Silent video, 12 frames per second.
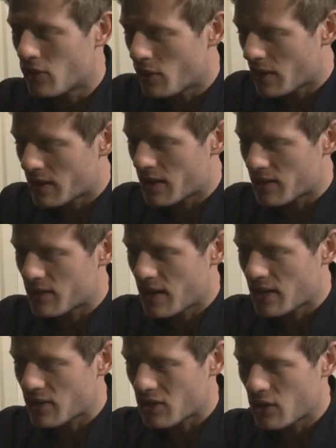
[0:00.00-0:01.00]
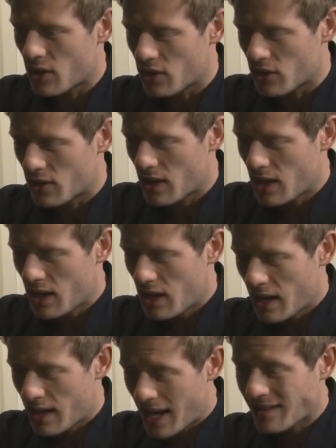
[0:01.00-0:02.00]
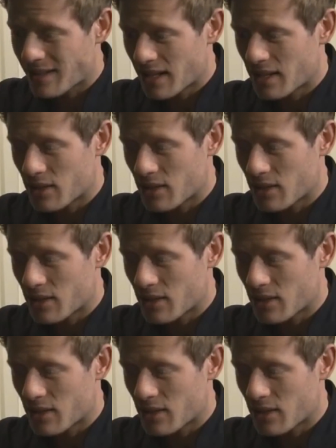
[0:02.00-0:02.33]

doing these things and acting